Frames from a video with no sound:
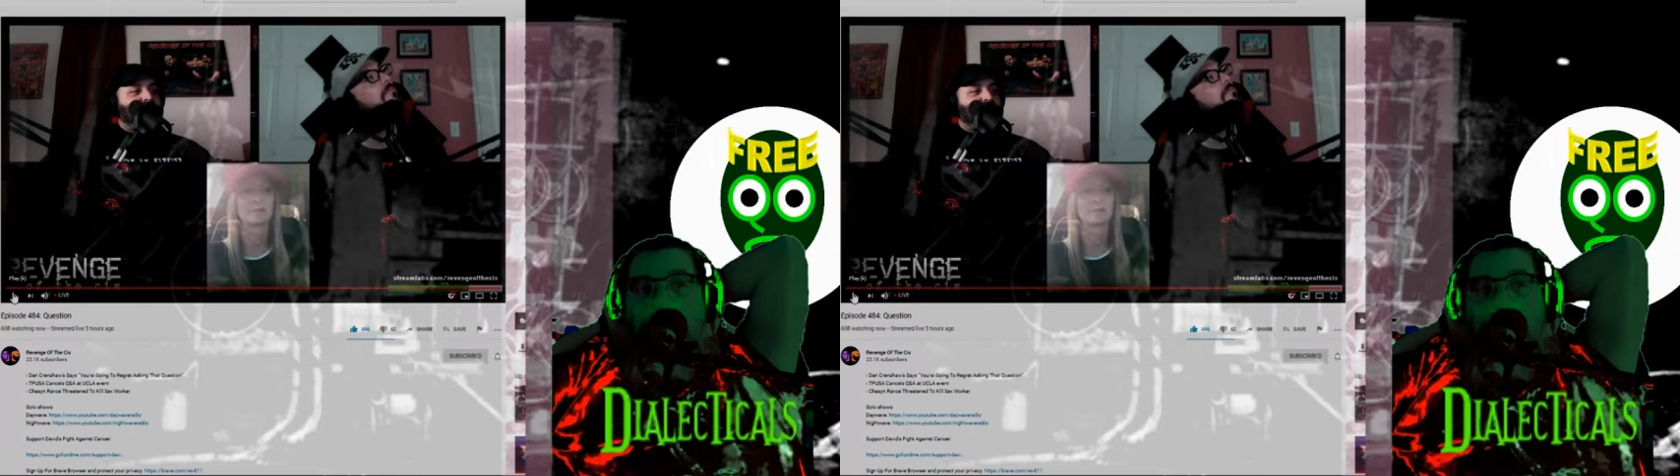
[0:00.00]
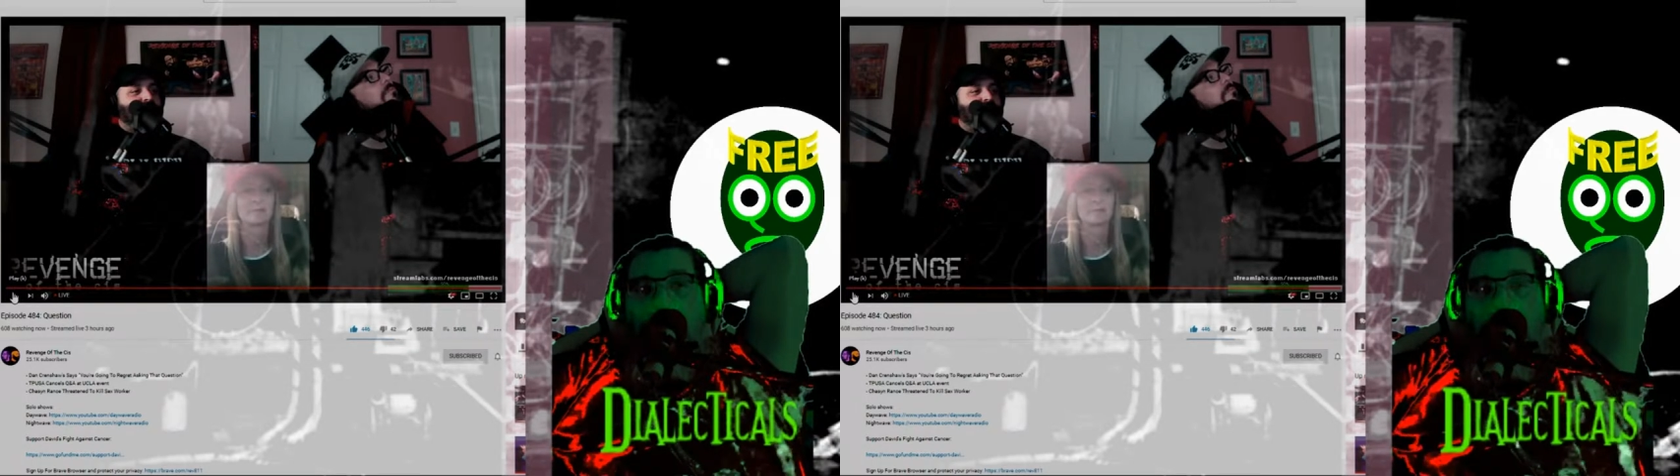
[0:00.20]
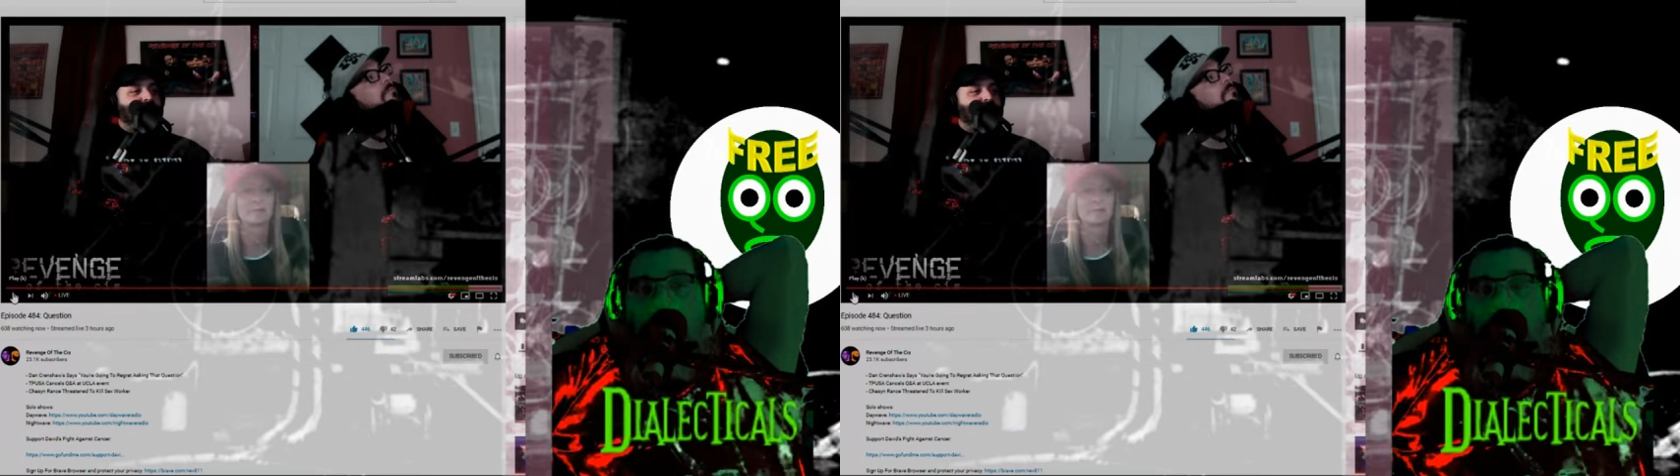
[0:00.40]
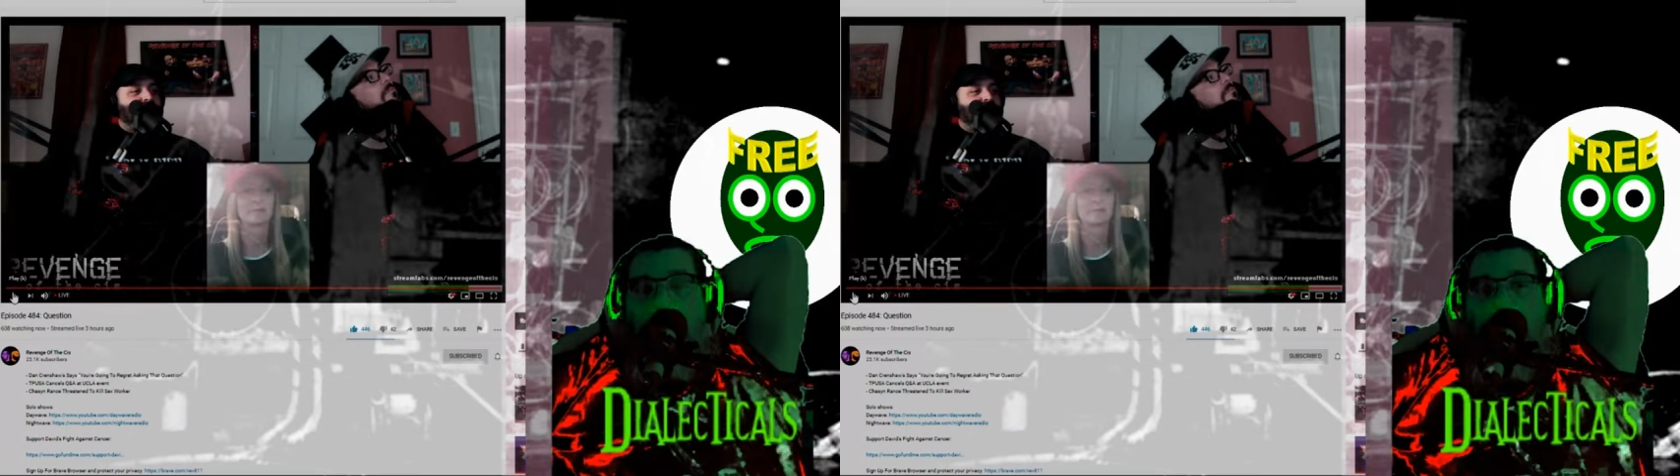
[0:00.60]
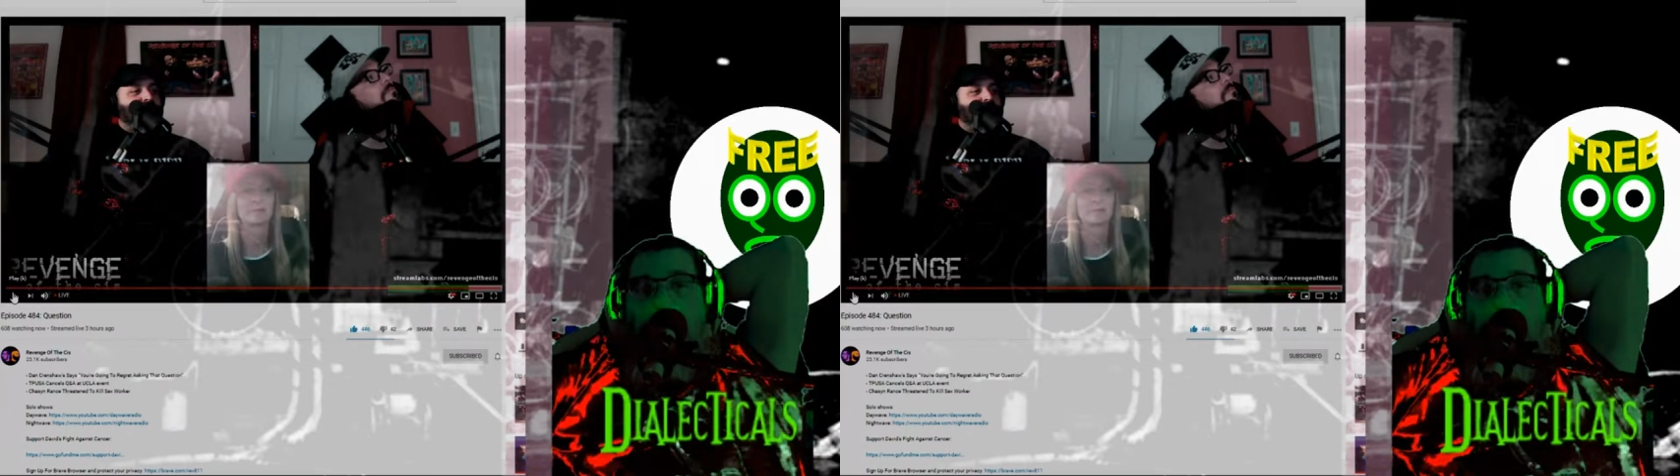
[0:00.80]
in human
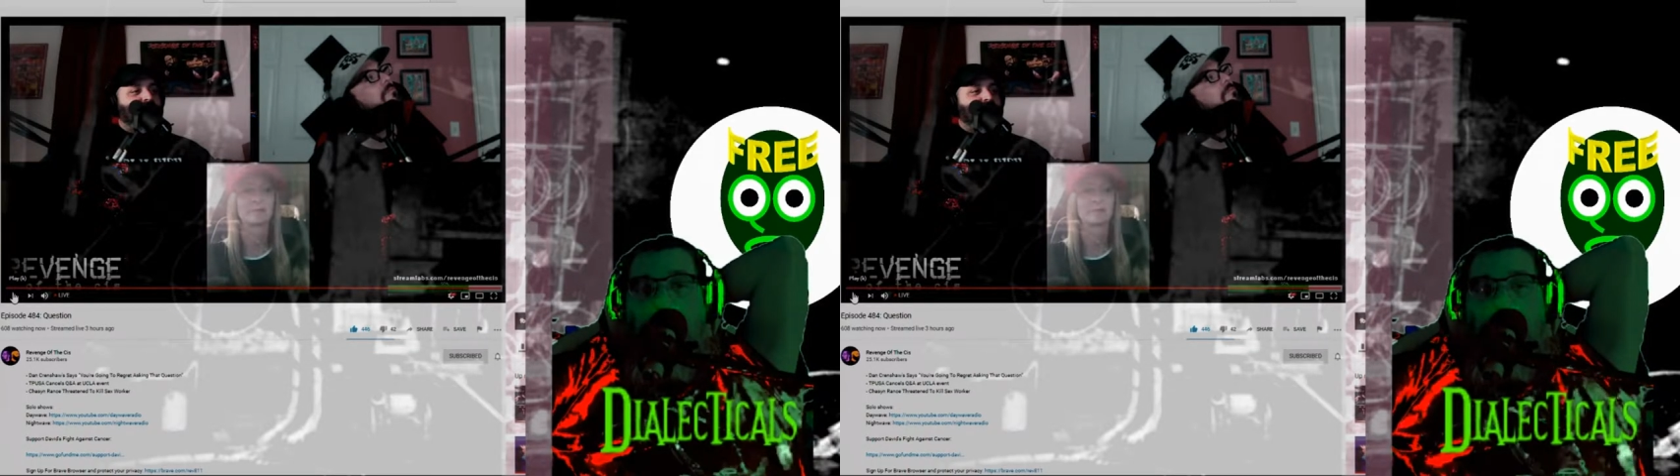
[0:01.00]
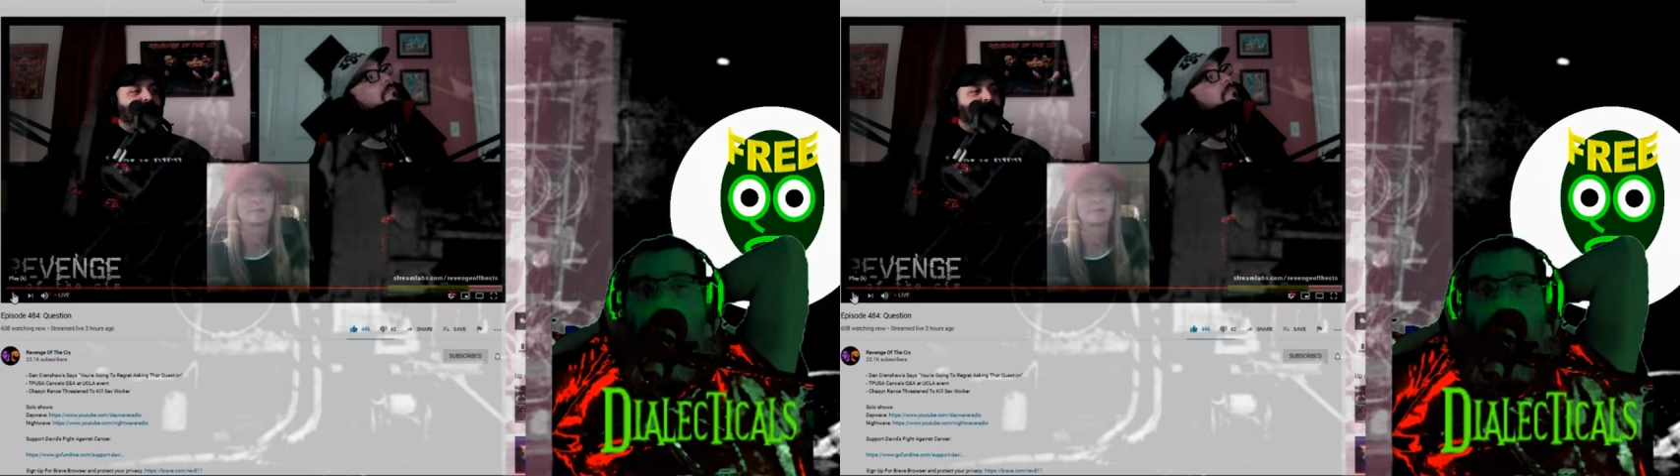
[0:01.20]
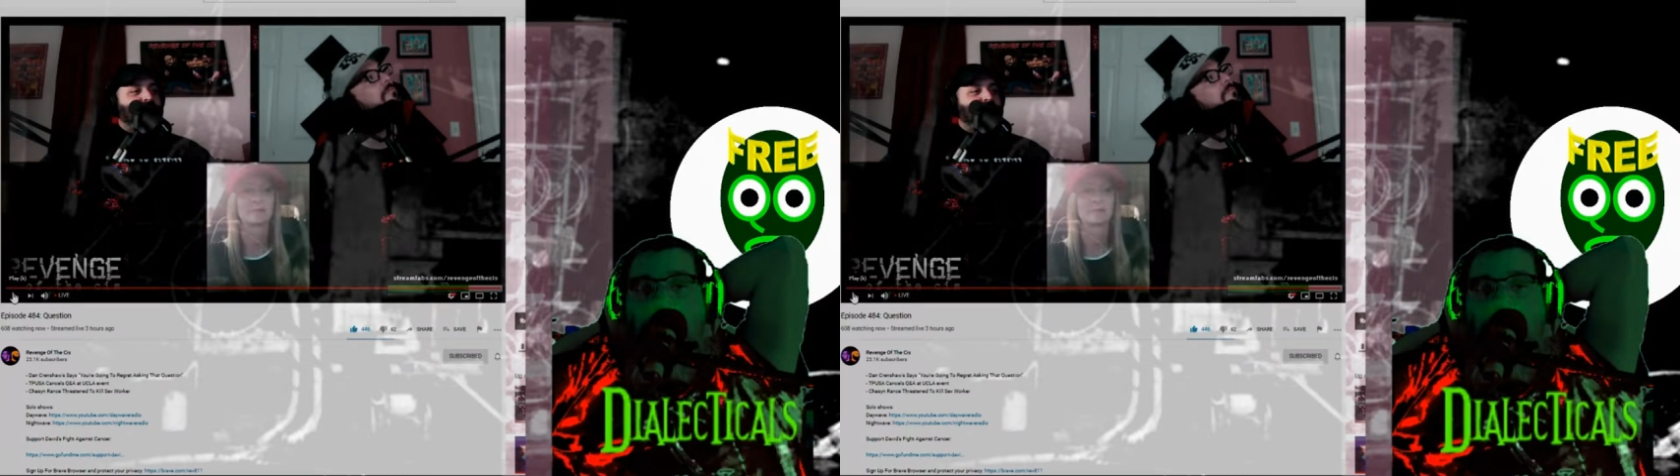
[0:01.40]
beings in general.